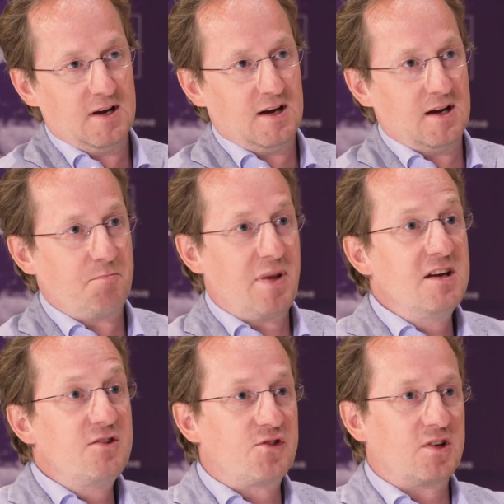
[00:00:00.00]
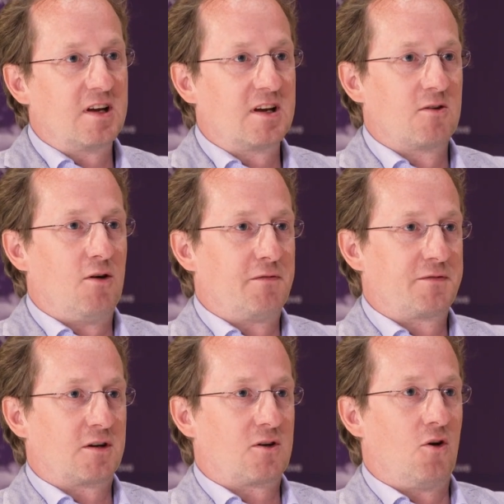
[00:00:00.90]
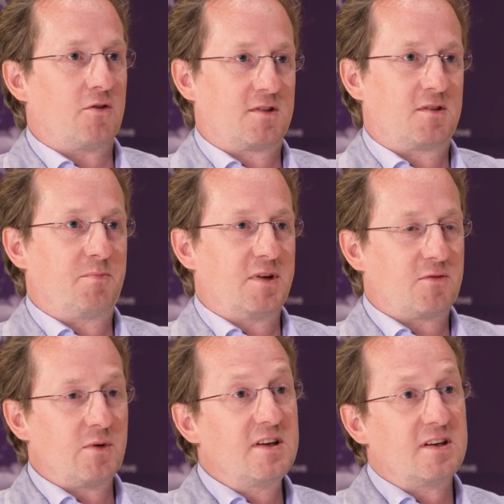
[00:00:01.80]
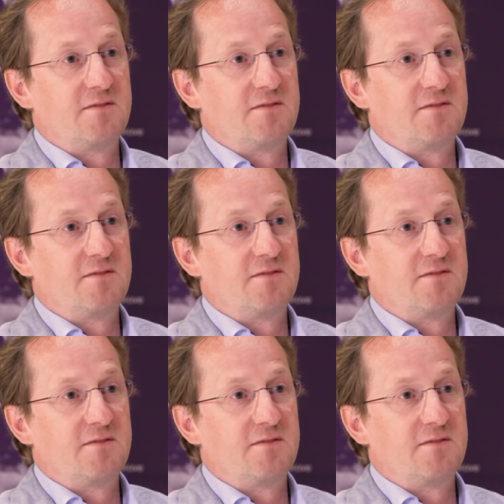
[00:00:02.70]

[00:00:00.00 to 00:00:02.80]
uh, pinching of the clot between the